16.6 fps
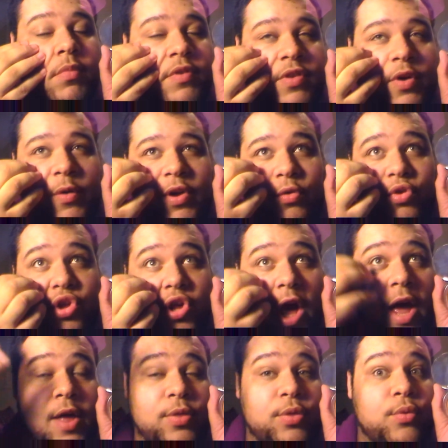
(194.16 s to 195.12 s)
so it'll
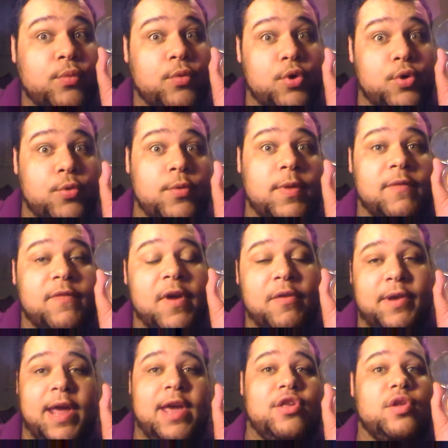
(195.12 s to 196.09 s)
shine through the
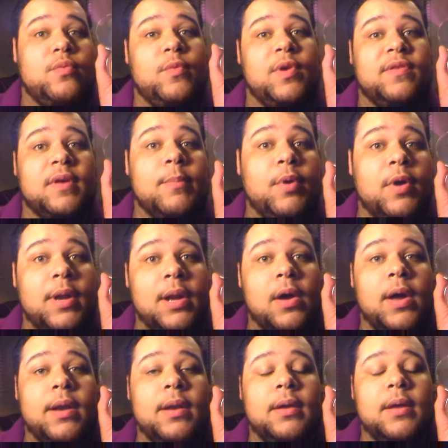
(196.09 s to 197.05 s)
foundation once I put it
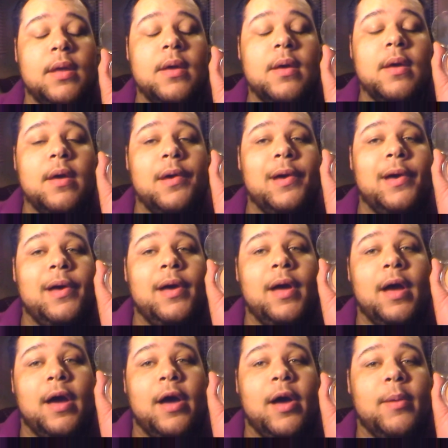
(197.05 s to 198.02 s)
on.
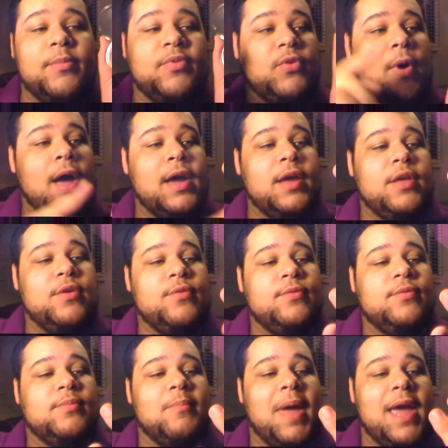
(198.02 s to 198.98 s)
So I
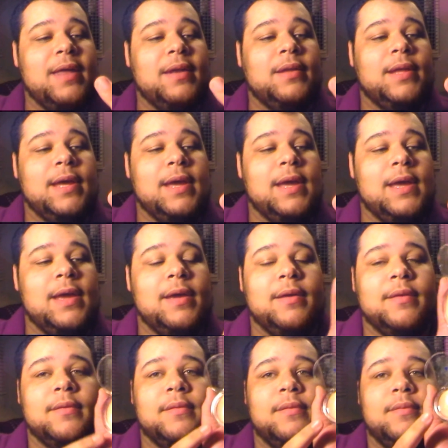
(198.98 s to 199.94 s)
use
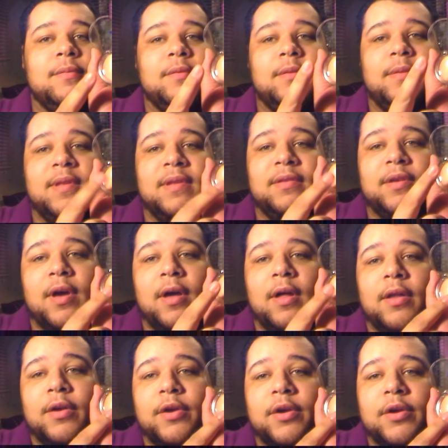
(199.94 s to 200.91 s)
mainly this
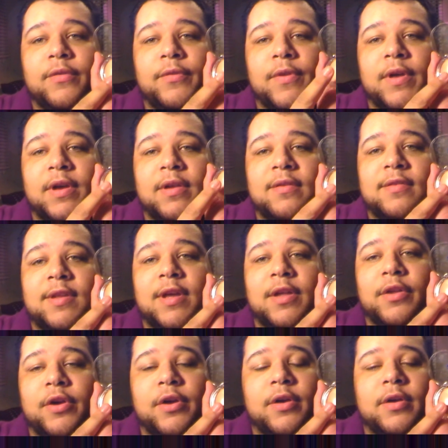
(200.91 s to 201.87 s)
color for the
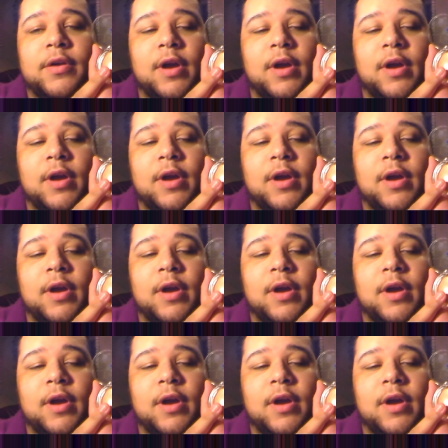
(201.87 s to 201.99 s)
concealer.